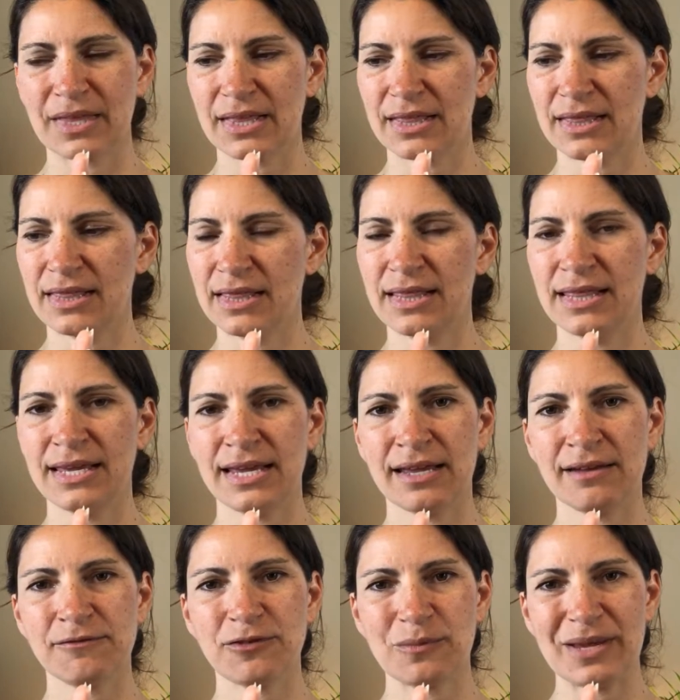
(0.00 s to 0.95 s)
The
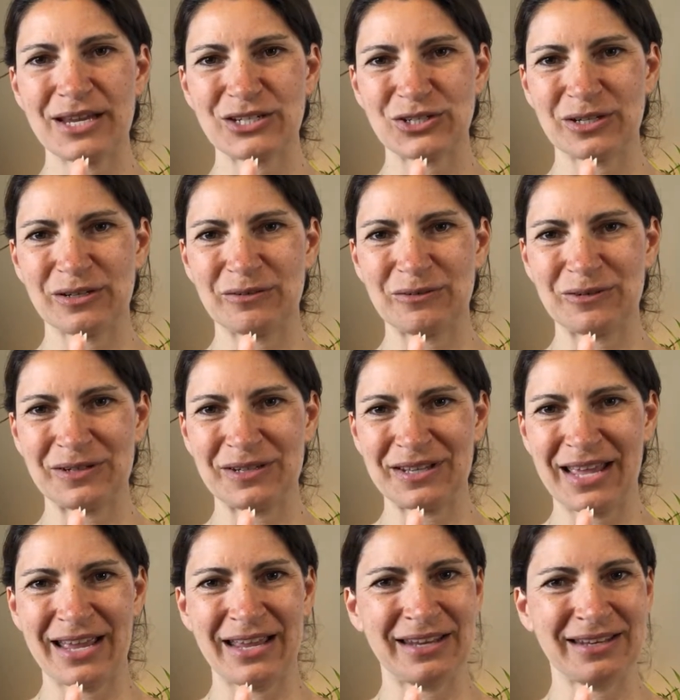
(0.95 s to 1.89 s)
information
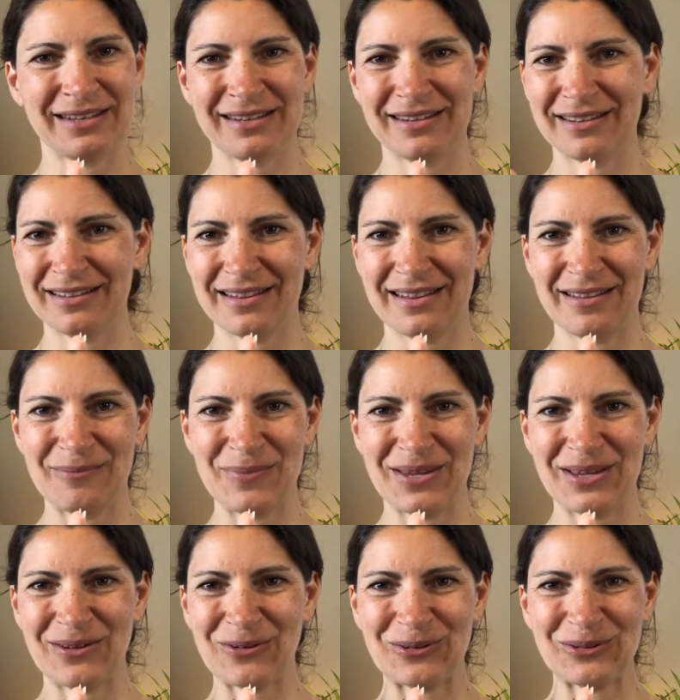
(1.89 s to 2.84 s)
that the
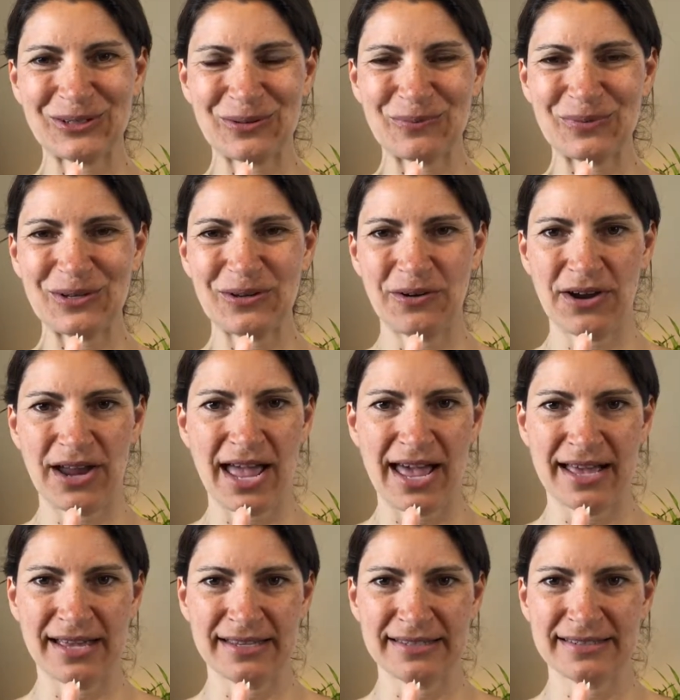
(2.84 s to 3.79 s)
big old computer
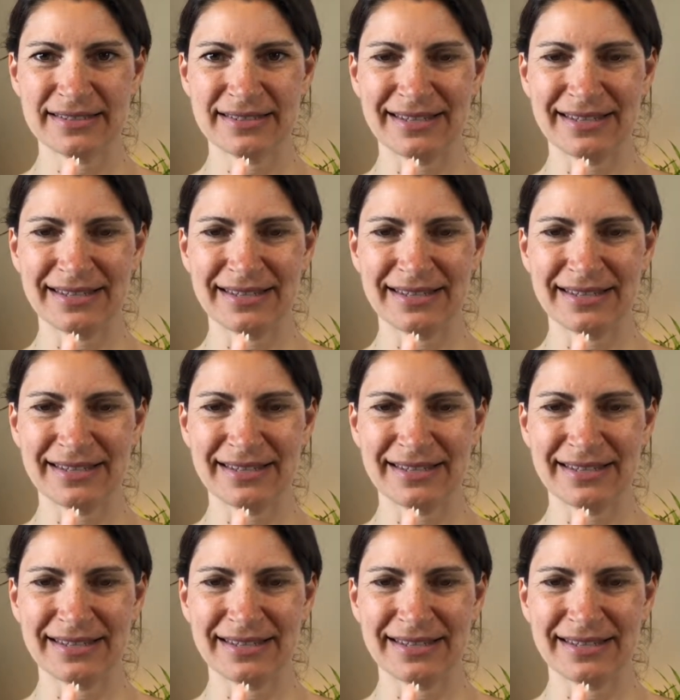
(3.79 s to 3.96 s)
has,